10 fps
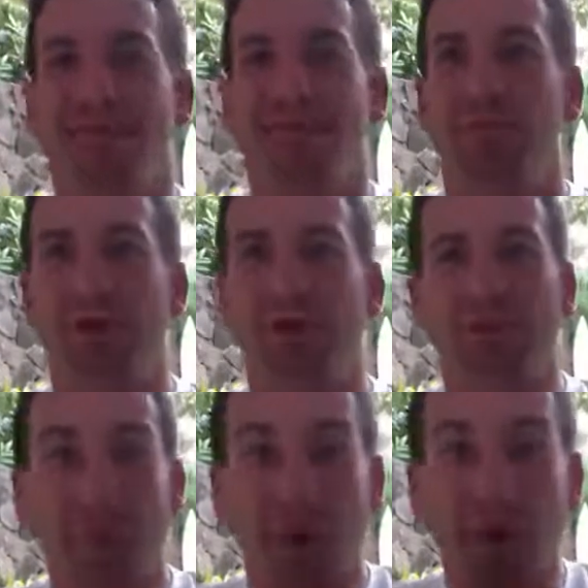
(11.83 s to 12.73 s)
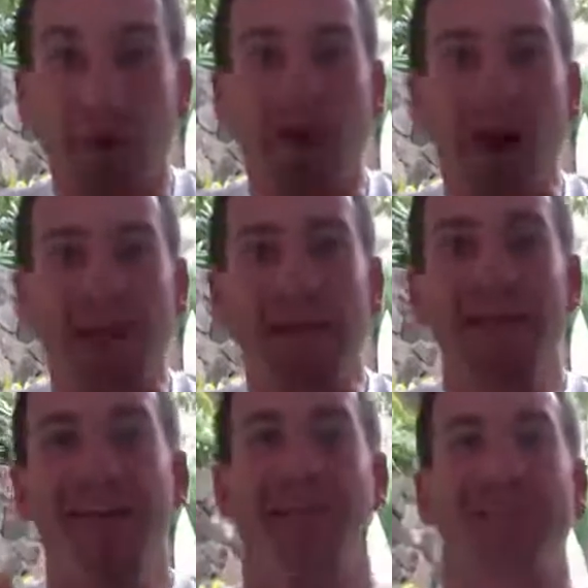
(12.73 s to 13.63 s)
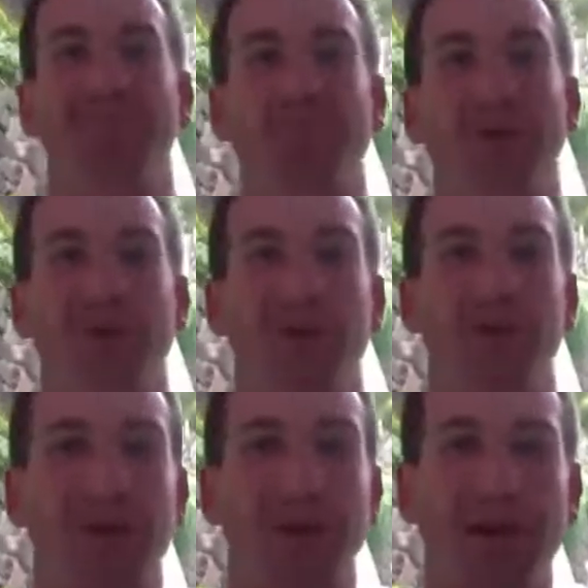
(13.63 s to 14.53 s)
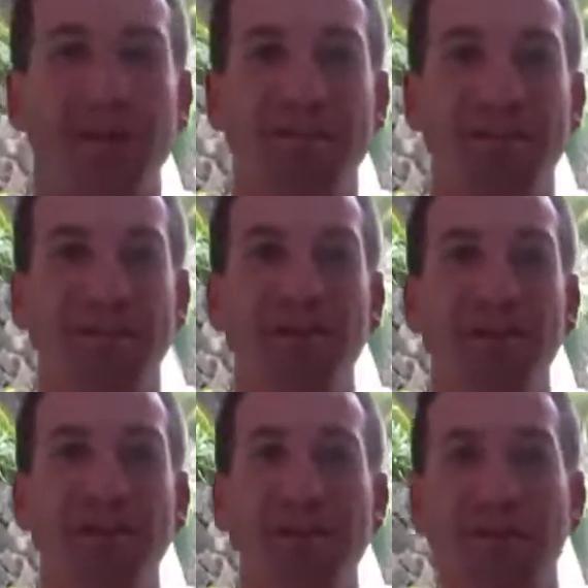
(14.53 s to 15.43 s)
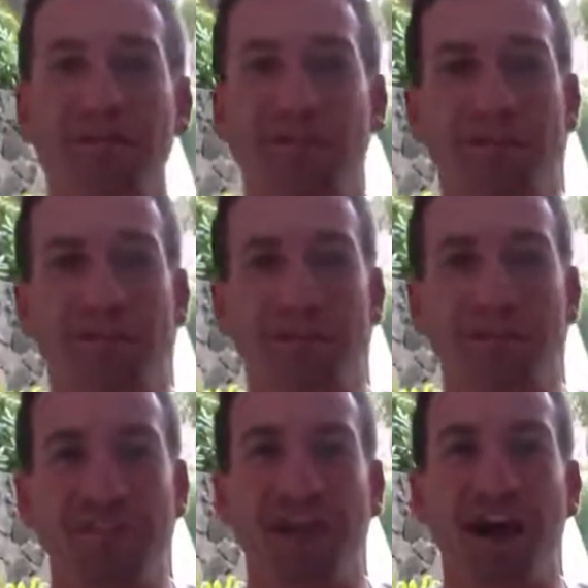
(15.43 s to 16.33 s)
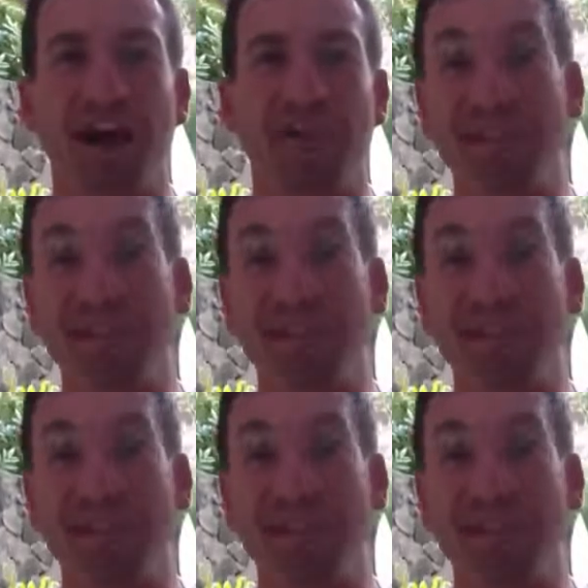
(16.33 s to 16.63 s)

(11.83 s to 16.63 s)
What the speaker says: Welcome to Hawaii. If you are just tuning in for the first time,